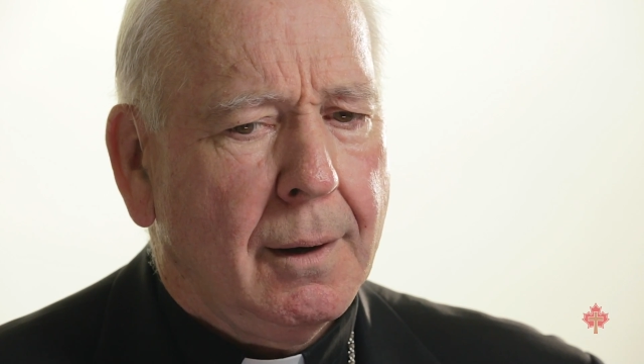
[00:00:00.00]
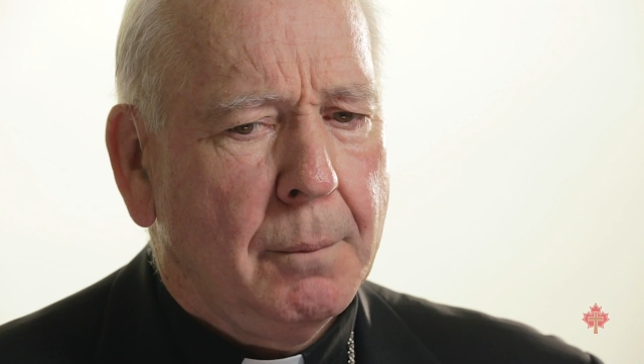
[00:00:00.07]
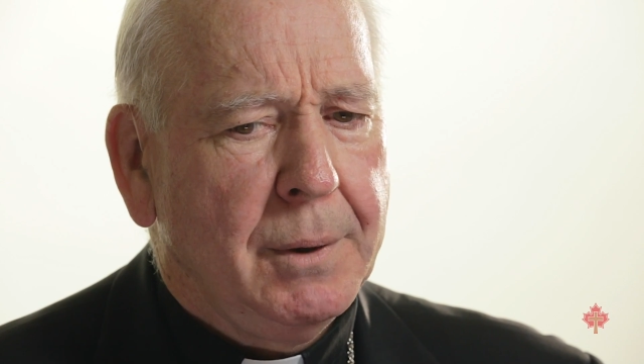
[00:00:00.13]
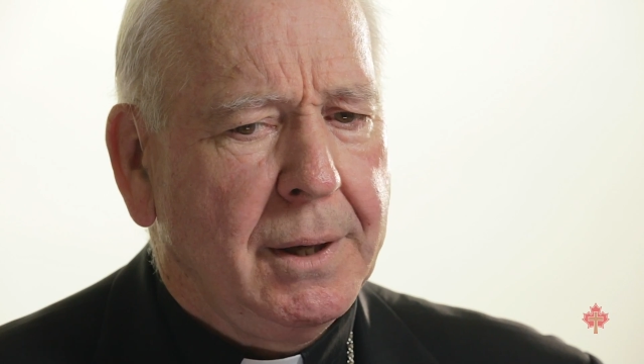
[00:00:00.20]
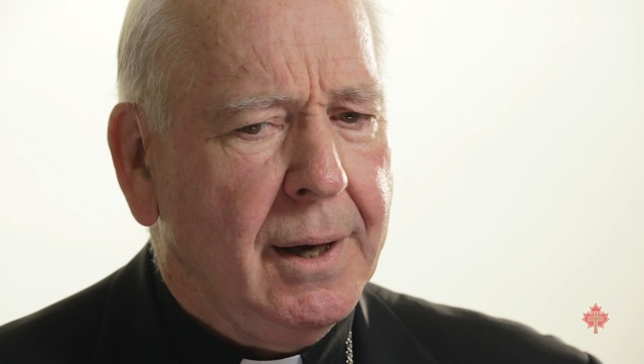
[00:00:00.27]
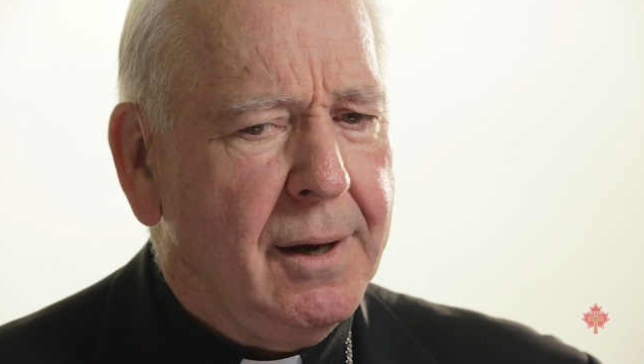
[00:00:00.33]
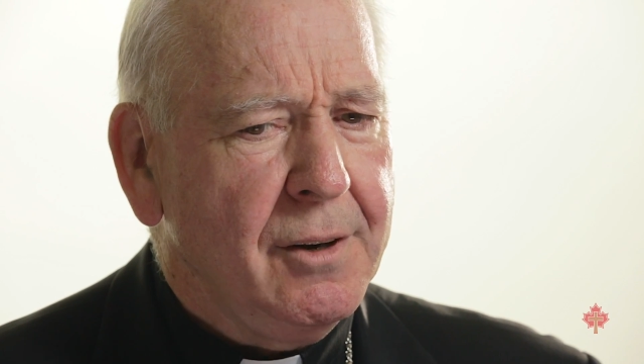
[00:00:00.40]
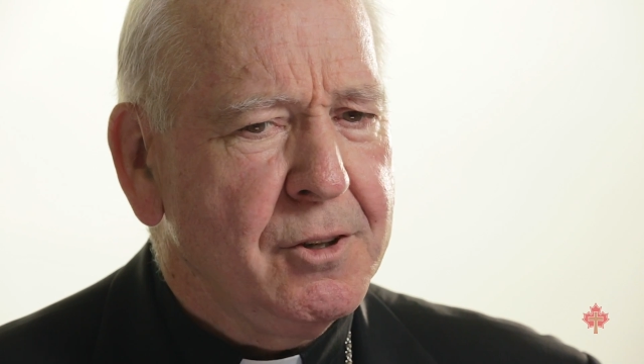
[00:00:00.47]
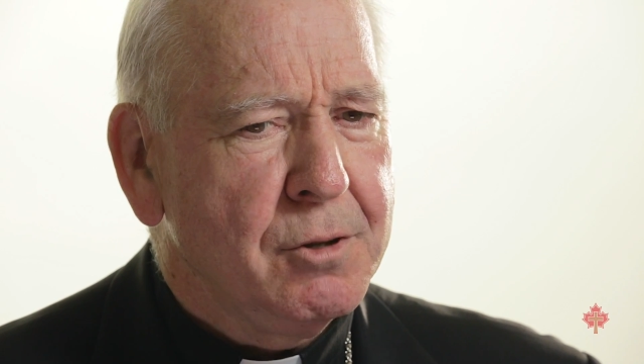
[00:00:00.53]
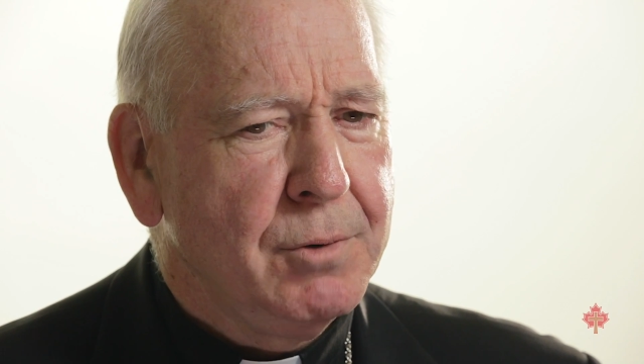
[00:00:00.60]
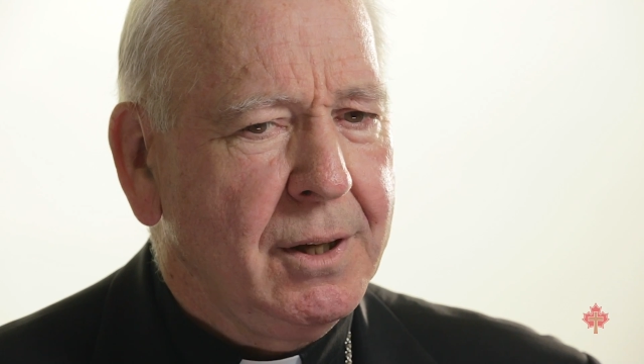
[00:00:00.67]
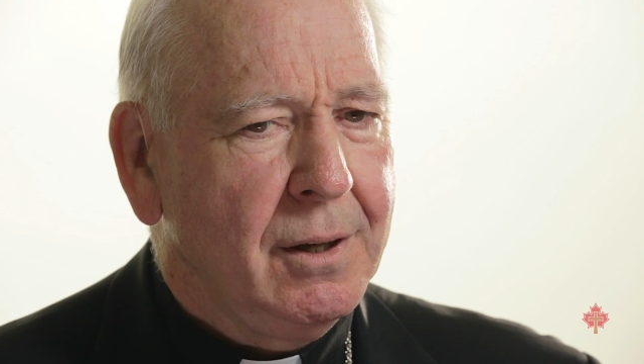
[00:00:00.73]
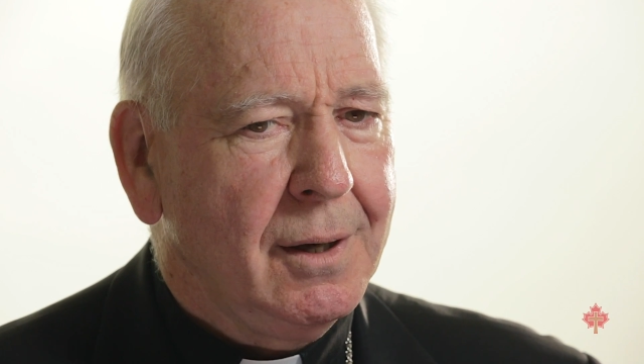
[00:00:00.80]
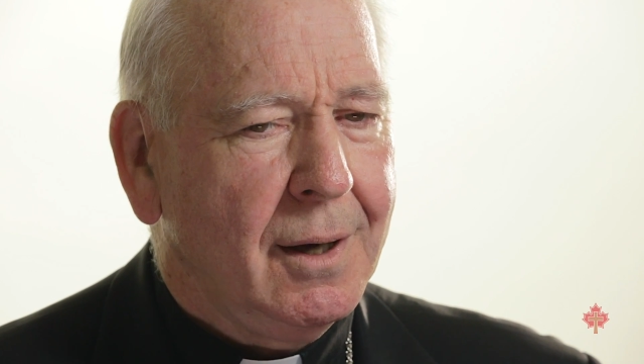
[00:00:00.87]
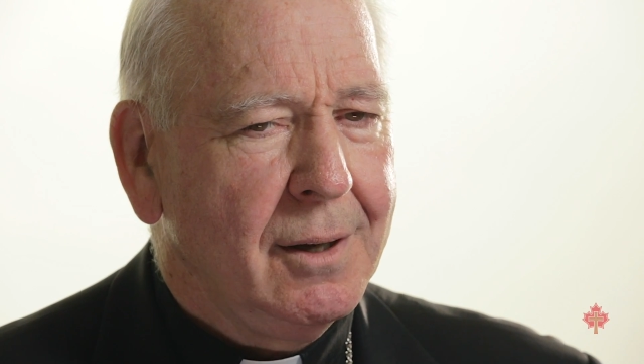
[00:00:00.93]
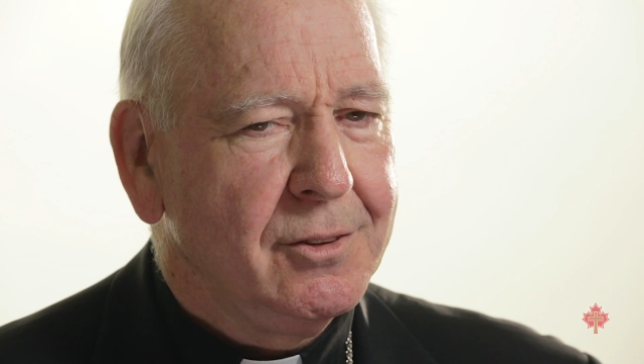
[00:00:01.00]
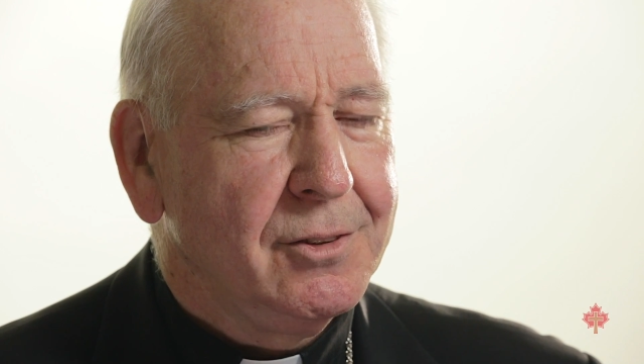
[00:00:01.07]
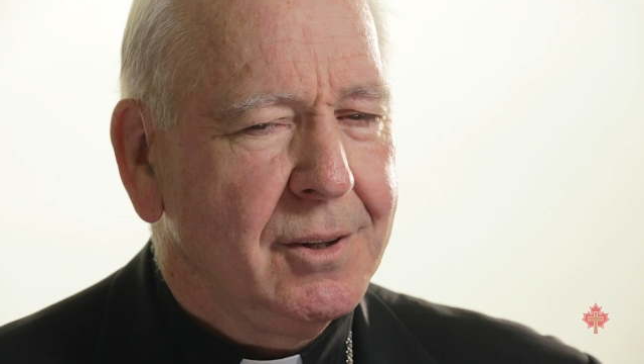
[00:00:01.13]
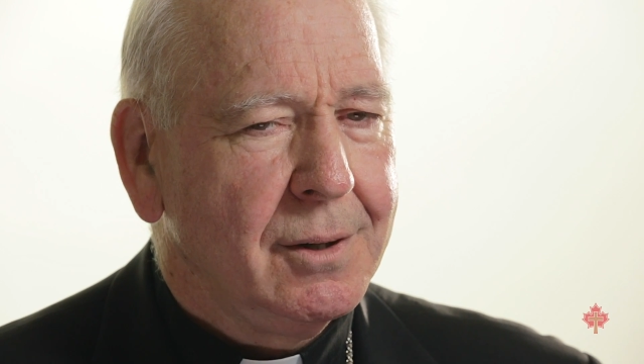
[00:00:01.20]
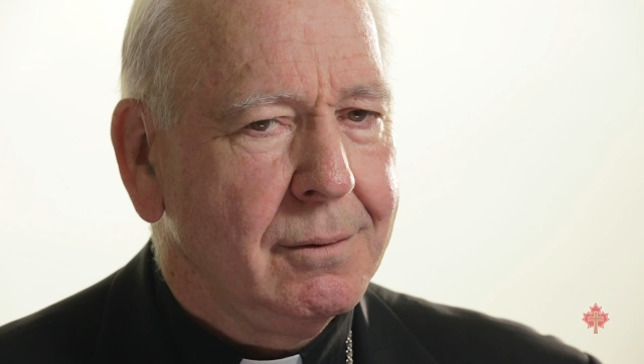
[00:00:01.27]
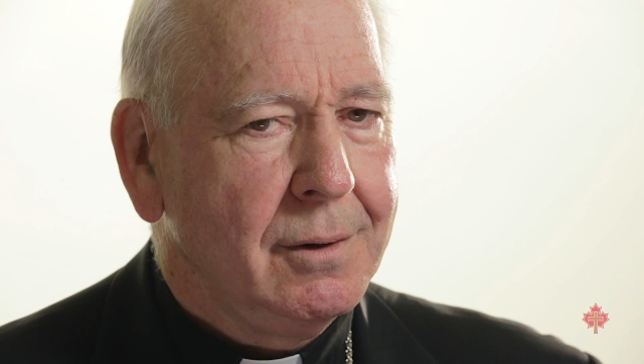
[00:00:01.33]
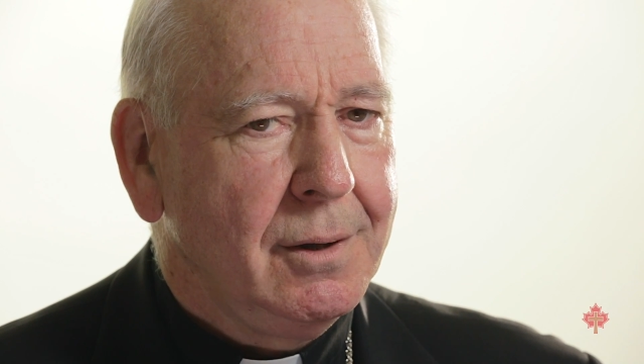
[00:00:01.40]
began to realize
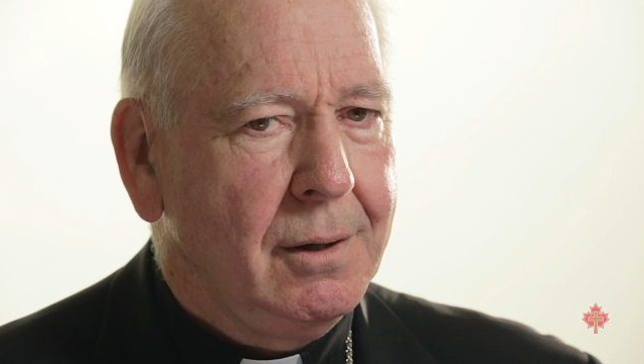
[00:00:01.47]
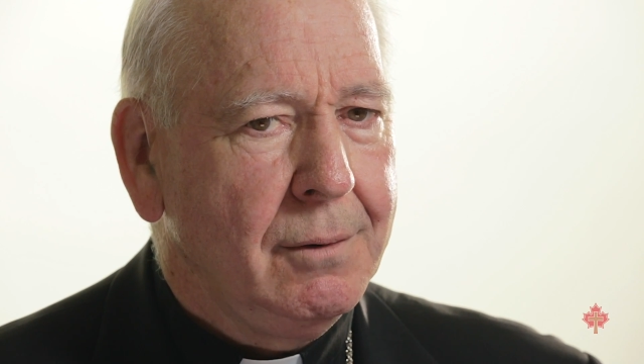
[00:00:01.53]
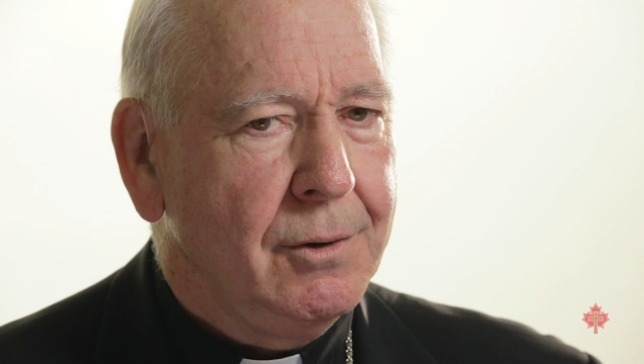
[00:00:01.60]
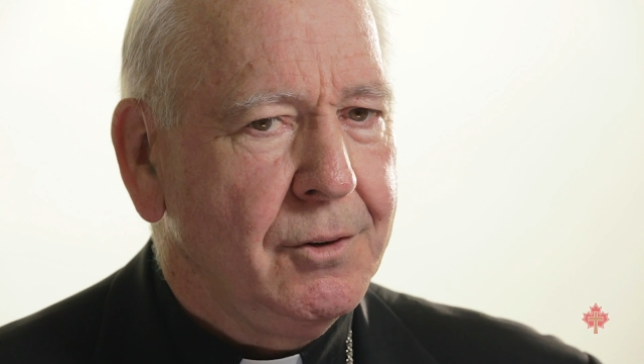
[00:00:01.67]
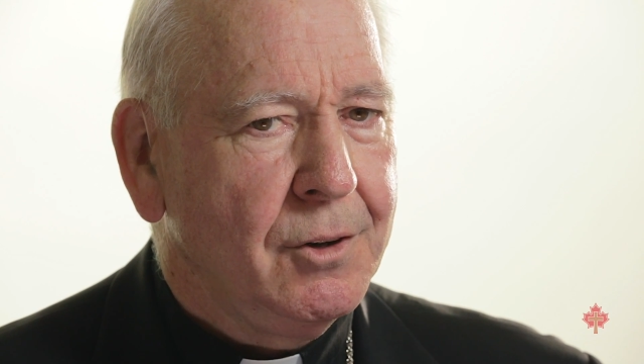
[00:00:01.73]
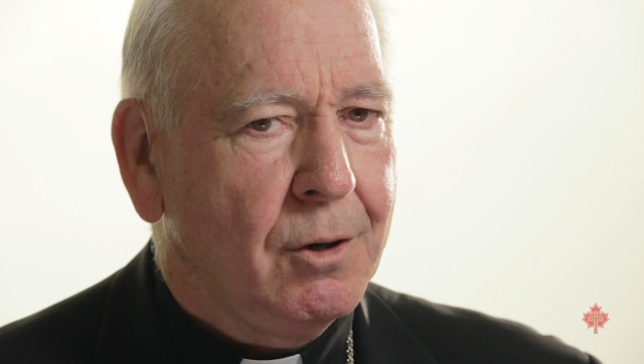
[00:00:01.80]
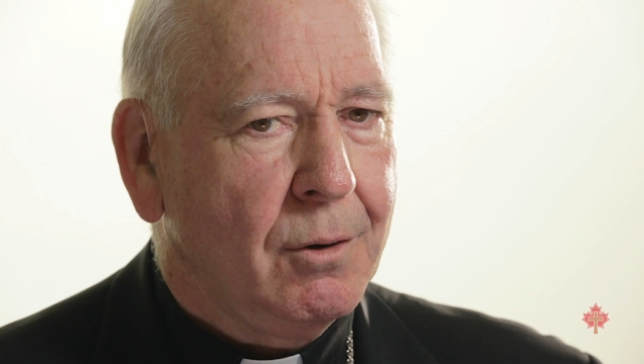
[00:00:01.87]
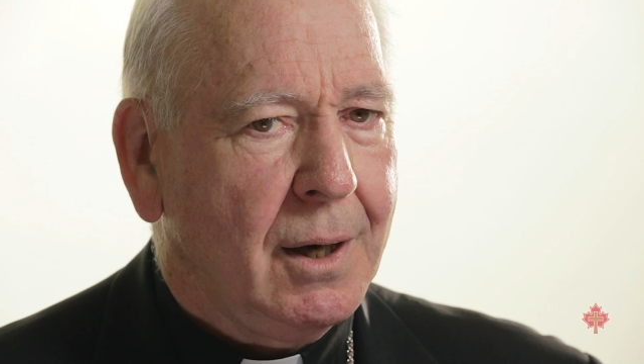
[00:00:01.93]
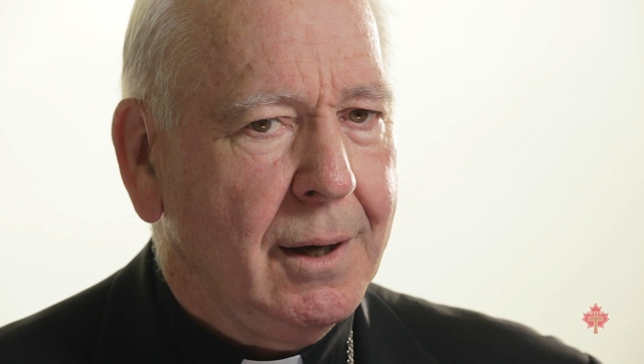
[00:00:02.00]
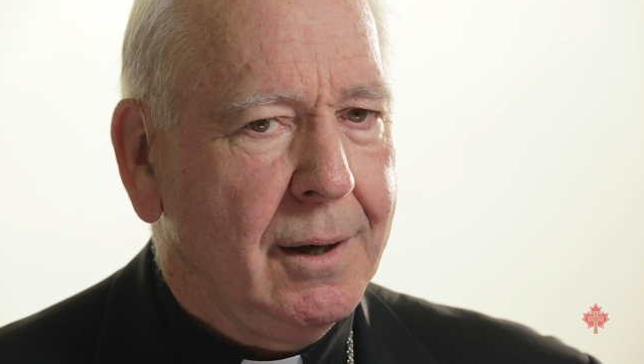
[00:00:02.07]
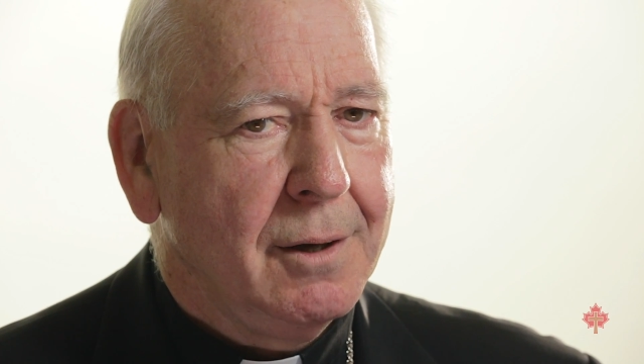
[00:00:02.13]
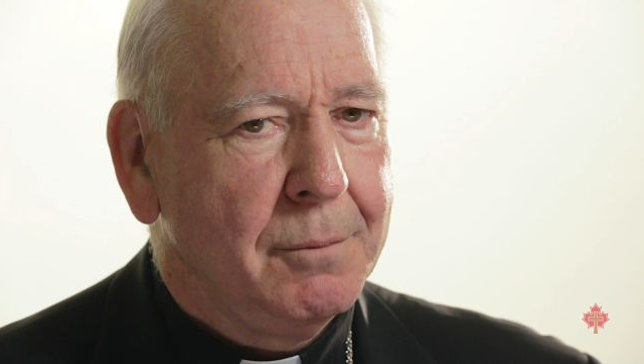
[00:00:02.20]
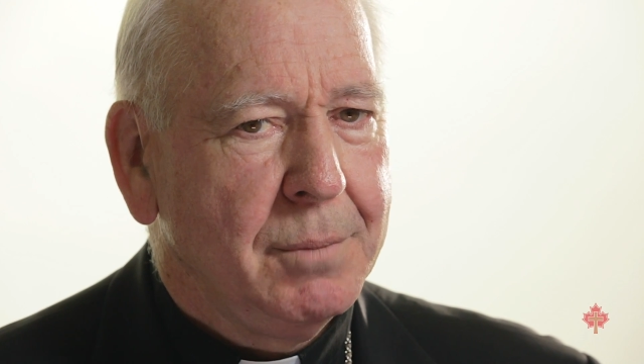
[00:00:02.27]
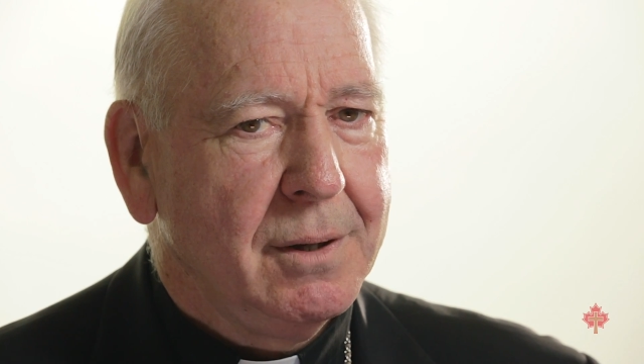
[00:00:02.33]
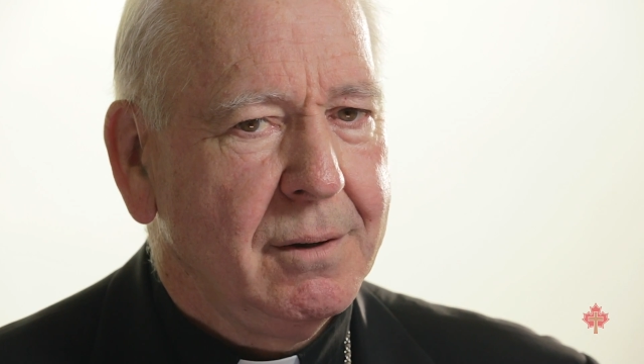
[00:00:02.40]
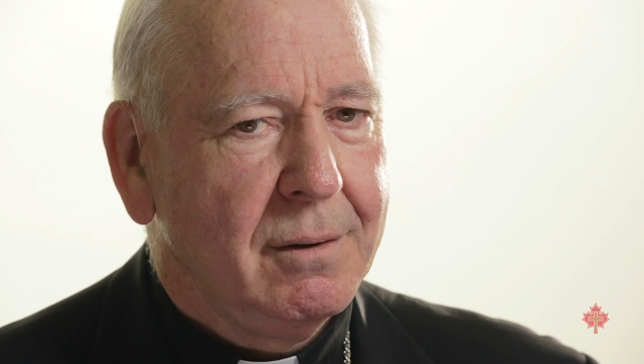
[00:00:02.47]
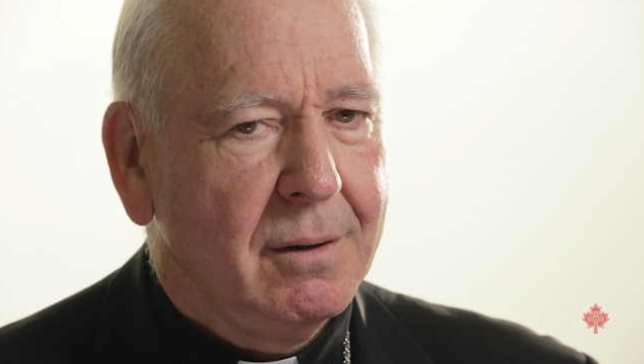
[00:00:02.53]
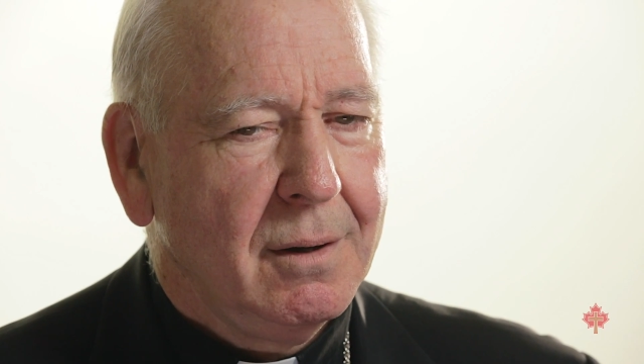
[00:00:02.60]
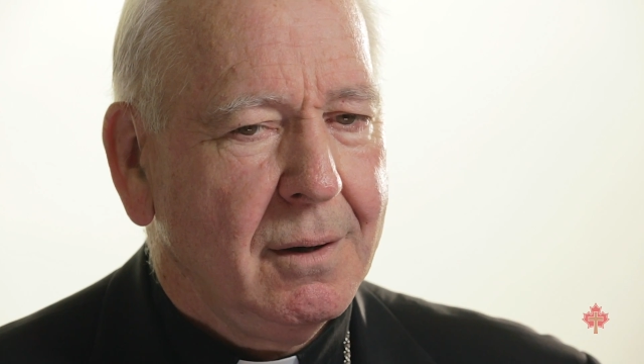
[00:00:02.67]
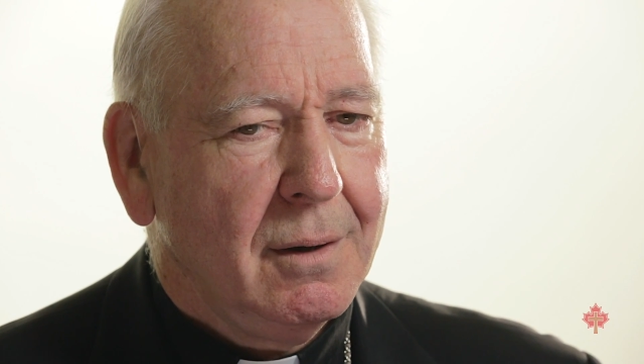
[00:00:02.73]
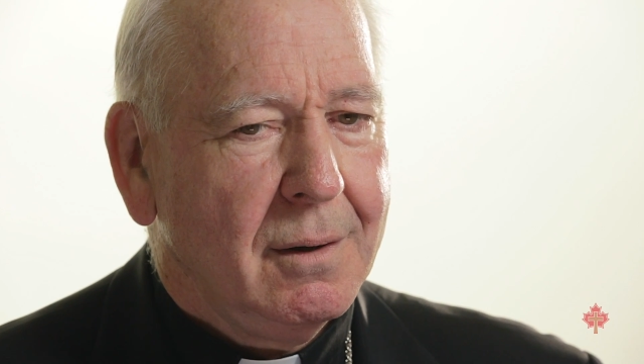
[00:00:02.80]
that even though I had been,